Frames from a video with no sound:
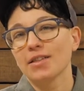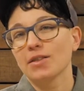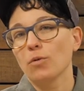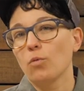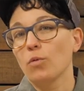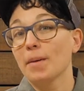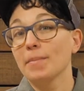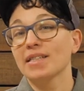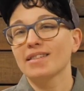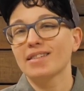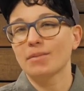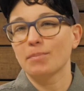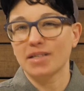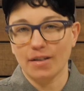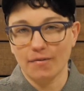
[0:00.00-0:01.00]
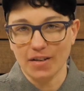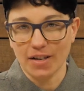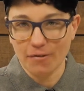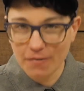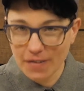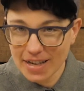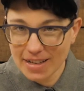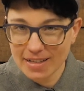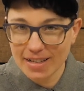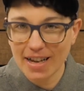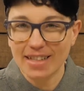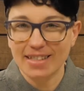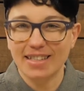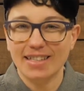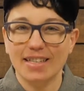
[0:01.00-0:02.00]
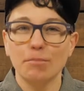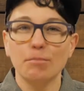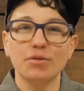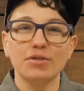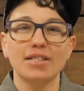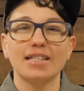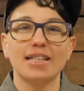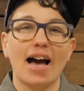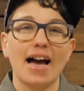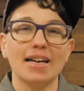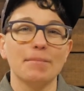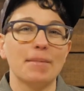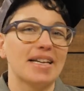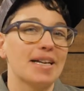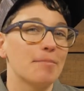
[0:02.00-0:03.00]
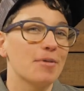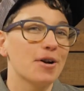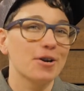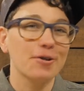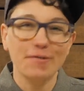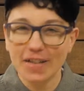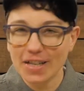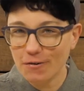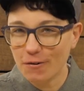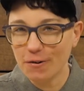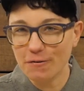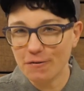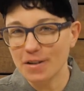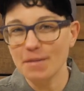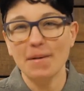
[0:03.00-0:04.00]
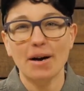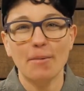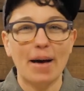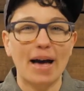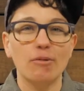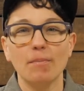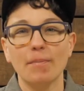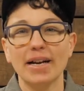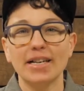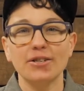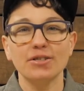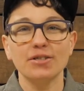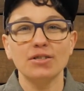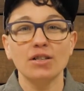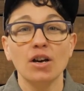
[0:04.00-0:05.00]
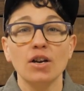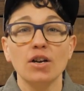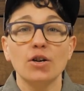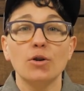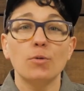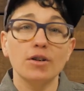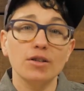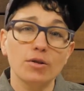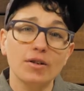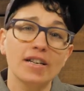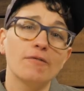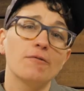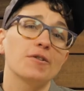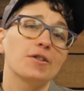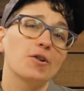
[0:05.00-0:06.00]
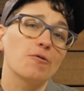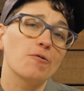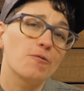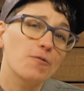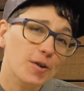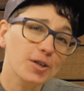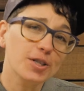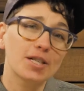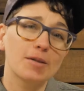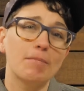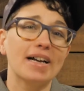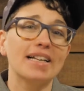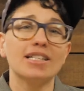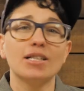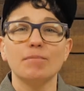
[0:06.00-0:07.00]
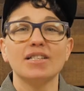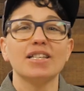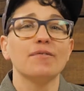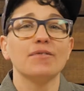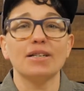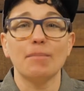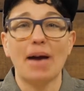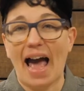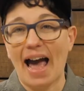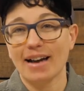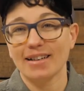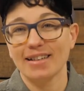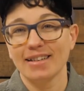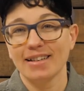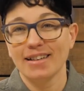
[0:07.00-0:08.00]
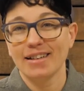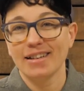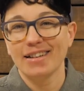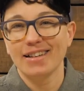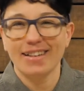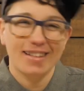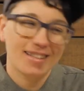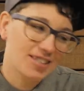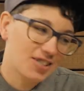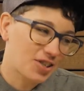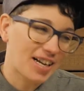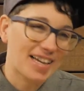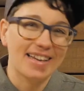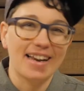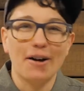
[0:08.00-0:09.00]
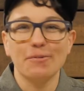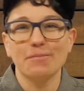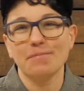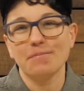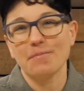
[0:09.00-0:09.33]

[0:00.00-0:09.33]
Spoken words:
The women's specific fit and simple design make it perfect for female mountain bikers who are looking for their first bike-specific pack. Let's check it out.